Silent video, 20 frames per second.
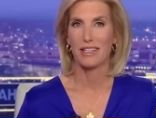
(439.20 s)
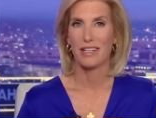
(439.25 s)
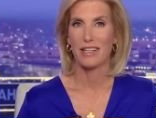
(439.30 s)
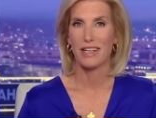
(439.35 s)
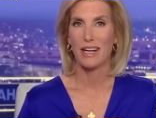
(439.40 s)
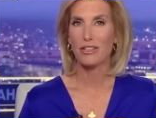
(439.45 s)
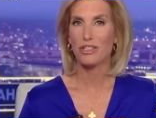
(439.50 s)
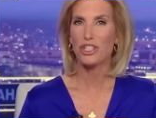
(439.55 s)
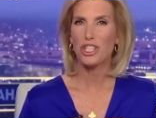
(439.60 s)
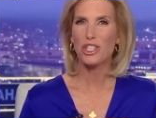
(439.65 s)

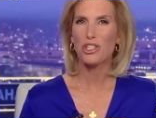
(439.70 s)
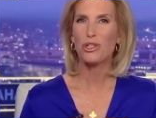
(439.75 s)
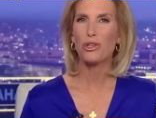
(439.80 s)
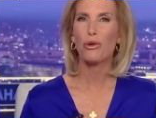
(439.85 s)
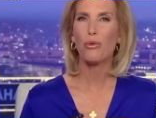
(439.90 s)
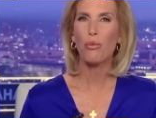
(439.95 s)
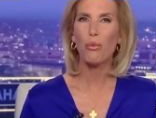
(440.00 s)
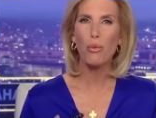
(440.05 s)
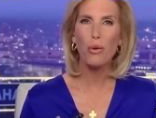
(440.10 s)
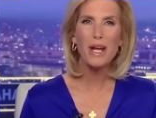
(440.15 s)
Now, she
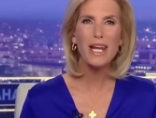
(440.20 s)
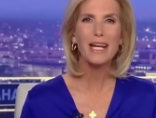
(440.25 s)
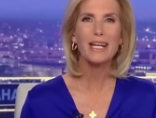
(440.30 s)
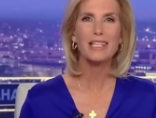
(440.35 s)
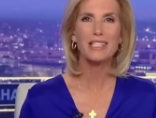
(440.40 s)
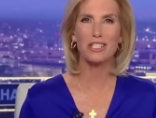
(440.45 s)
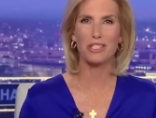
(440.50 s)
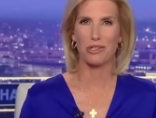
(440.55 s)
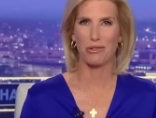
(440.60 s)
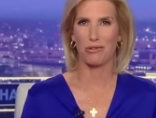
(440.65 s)
took
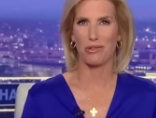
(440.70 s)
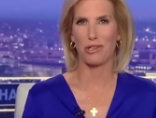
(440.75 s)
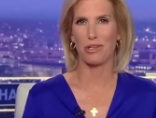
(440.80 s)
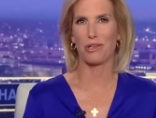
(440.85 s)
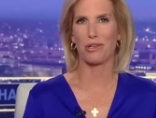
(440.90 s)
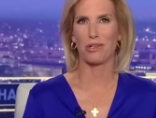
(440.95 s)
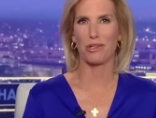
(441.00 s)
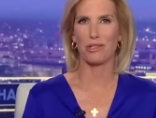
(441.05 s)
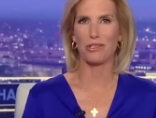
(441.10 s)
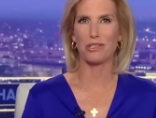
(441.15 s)
weeks to
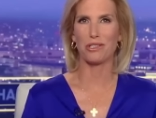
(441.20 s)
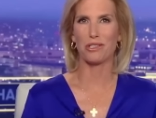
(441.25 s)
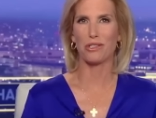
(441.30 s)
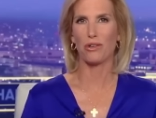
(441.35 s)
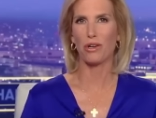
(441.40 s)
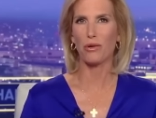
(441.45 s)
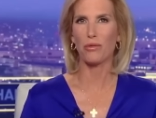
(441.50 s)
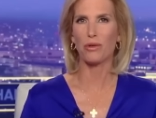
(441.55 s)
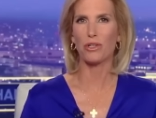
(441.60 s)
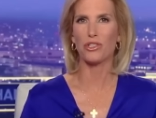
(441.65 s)
rehearse,
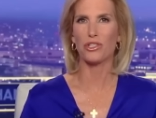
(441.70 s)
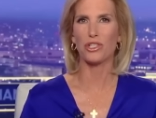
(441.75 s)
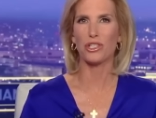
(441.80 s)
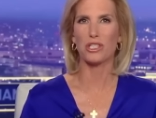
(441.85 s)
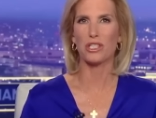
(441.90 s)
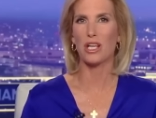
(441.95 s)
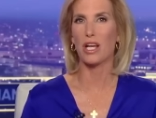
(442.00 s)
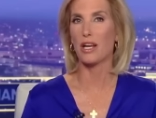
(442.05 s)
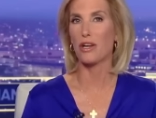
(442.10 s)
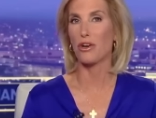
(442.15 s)
during which she
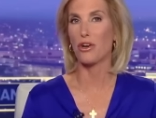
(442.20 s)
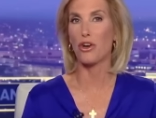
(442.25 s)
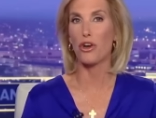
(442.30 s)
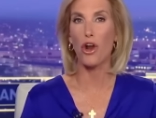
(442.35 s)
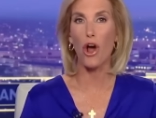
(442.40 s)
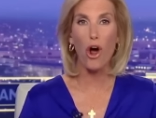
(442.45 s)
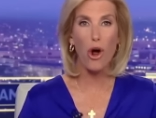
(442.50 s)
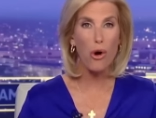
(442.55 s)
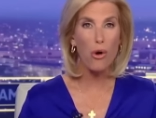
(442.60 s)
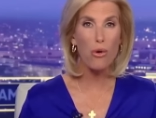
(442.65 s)
said
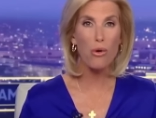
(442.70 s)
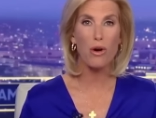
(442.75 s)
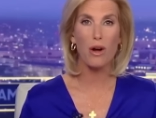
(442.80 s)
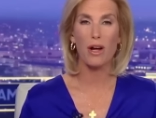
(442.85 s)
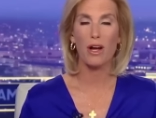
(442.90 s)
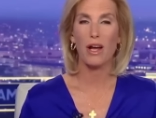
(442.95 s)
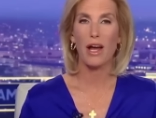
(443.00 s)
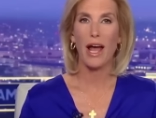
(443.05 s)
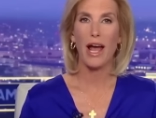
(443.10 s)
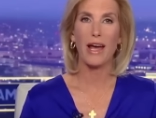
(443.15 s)
no,
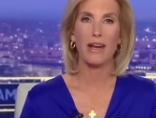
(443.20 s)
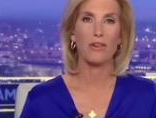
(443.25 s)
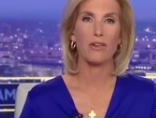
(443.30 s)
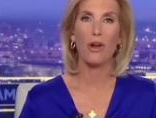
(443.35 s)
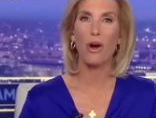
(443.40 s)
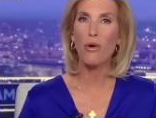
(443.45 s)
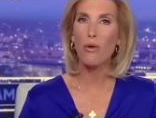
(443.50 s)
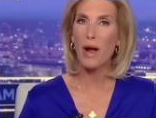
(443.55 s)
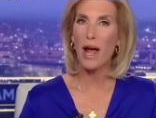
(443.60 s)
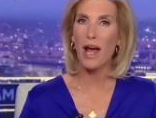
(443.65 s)
had
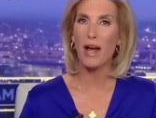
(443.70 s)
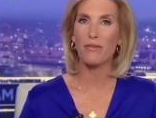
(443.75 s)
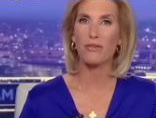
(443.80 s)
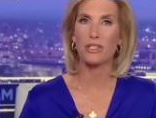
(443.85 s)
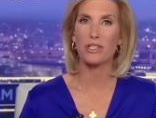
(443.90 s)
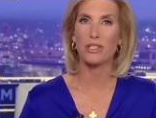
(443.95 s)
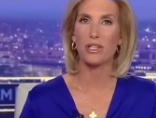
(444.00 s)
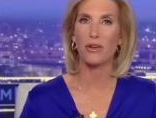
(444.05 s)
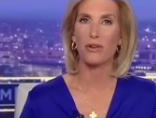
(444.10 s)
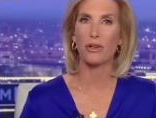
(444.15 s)
no
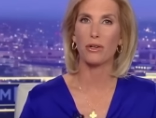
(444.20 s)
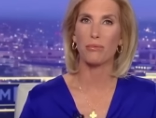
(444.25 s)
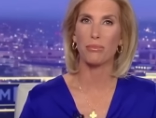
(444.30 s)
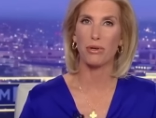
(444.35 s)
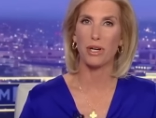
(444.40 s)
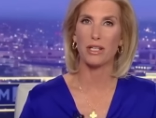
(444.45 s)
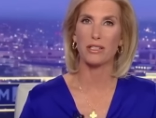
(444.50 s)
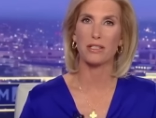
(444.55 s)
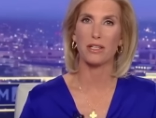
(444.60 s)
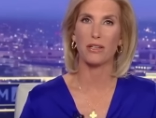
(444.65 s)
adversarial
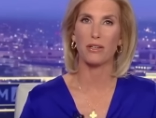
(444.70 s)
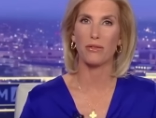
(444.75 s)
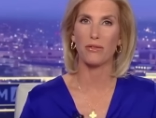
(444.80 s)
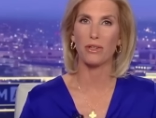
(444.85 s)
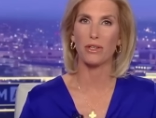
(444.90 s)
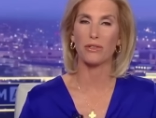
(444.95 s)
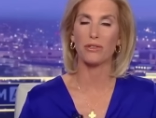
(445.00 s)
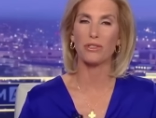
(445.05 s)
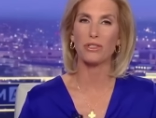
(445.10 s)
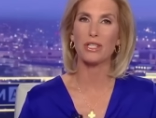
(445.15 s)
press
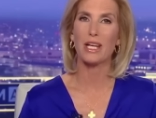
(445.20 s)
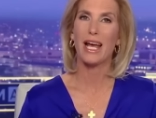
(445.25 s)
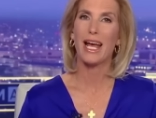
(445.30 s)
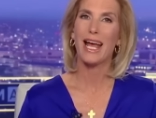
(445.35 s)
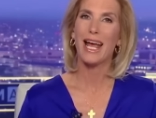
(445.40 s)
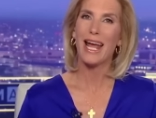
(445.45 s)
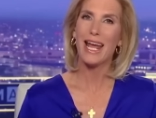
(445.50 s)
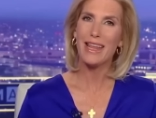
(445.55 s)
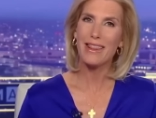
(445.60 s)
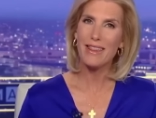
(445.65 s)
interviews,
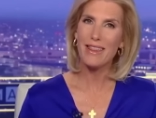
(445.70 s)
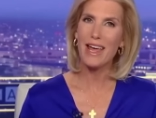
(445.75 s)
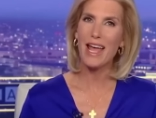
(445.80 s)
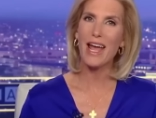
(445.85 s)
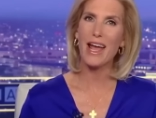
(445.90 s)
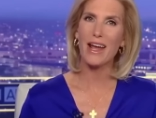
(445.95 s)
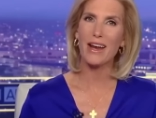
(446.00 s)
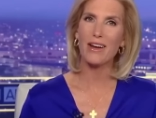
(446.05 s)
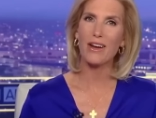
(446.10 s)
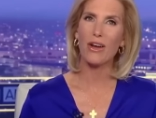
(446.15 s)
and
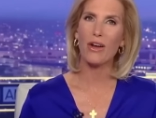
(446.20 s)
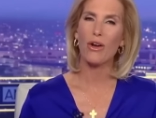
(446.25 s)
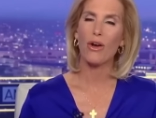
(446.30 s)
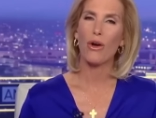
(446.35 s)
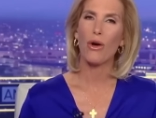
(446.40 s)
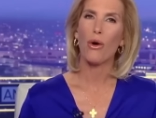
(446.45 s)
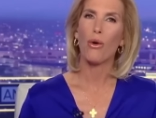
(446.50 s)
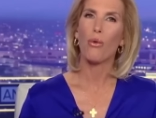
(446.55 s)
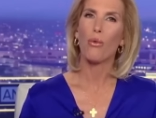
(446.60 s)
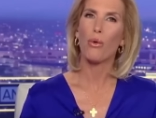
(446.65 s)
then,
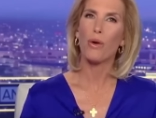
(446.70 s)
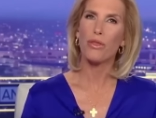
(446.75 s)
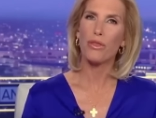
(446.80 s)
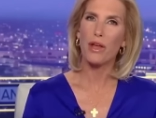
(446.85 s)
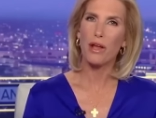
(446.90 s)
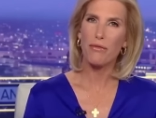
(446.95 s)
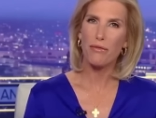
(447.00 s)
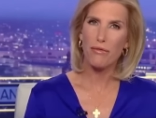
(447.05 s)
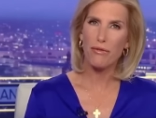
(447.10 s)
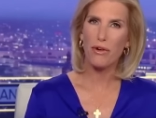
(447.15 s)
with
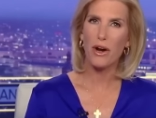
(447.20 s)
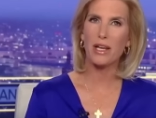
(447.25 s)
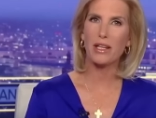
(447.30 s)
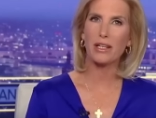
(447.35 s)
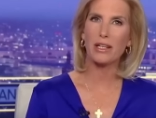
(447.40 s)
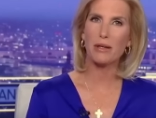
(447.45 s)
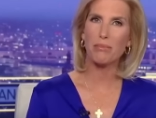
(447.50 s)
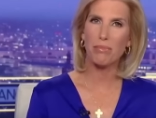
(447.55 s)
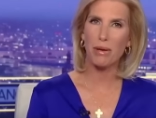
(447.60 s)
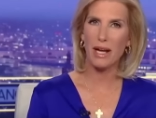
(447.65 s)
a
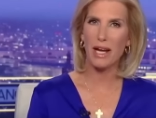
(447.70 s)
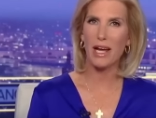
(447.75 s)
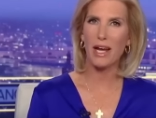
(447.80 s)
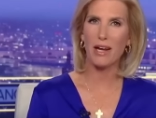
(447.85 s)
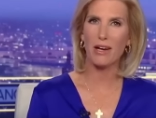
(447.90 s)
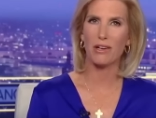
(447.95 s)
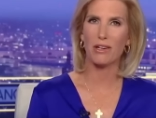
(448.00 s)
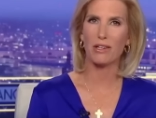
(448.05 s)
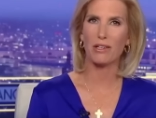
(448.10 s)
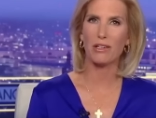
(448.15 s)
friendly
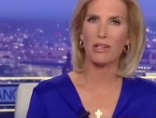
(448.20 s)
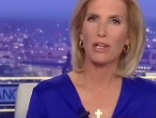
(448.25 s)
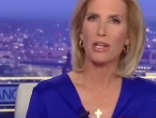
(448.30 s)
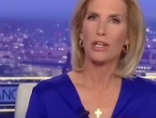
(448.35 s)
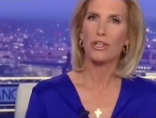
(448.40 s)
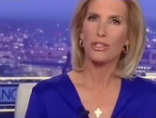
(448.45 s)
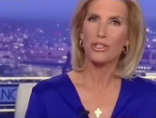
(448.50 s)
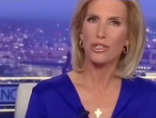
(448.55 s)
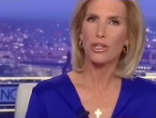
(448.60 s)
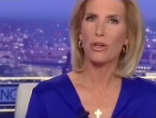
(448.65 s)
panel,
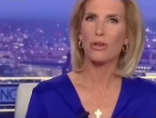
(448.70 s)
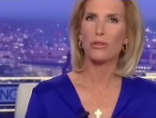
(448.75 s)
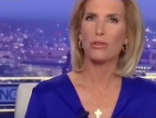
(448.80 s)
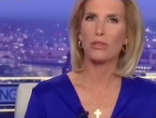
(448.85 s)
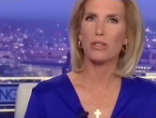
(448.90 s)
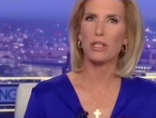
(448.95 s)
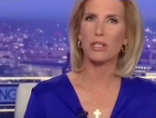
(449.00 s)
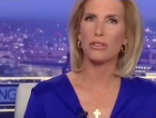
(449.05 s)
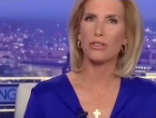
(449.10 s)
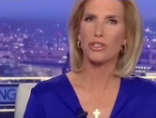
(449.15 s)

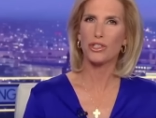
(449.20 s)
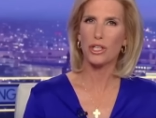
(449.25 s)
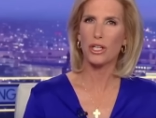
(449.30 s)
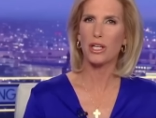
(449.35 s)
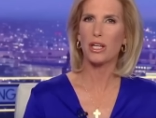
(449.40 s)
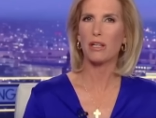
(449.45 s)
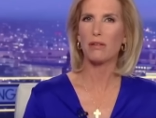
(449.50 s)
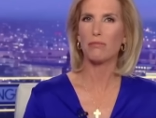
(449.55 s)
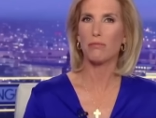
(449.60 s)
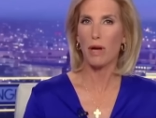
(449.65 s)
showed that she
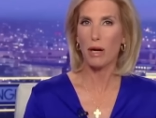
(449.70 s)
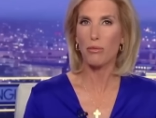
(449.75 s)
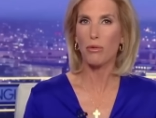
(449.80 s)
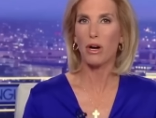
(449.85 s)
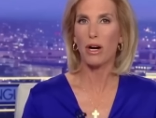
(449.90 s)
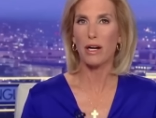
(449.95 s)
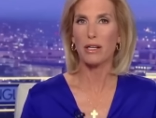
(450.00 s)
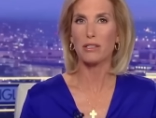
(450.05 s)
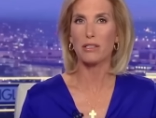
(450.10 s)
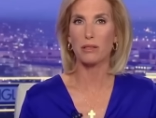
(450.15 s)
can
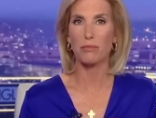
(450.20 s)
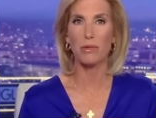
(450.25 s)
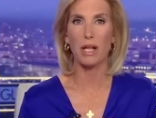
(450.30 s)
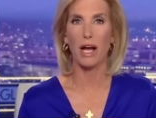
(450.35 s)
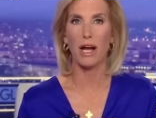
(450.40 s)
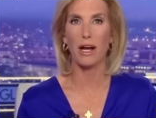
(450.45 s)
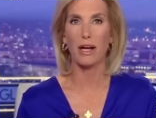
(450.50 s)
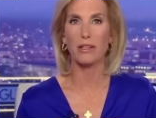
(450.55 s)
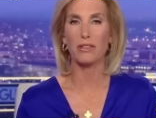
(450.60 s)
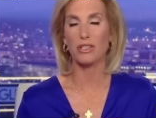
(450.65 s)
memorize some
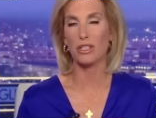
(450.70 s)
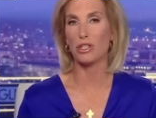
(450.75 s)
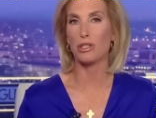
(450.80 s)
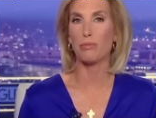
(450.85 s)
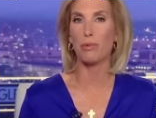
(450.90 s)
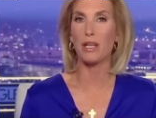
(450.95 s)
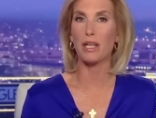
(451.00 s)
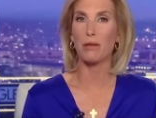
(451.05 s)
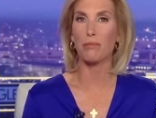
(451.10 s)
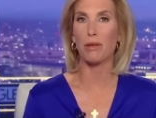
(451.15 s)
lines and
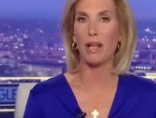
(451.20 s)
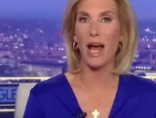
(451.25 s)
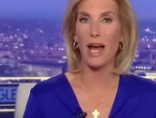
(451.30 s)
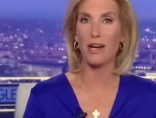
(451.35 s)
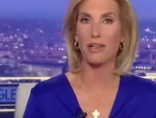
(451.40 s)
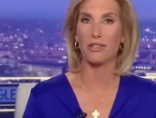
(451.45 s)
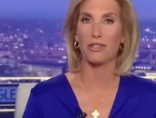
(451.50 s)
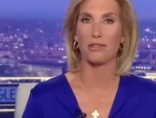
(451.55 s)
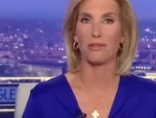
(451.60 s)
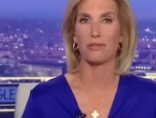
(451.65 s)
speak in
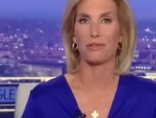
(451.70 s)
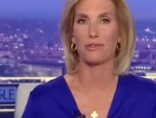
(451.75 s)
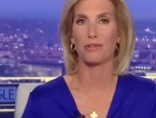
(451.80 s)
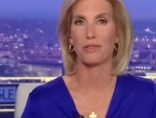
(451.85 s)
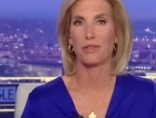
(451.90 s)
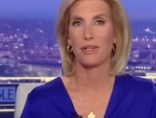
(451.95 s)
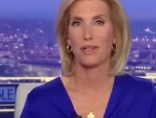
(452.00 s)
platitudes.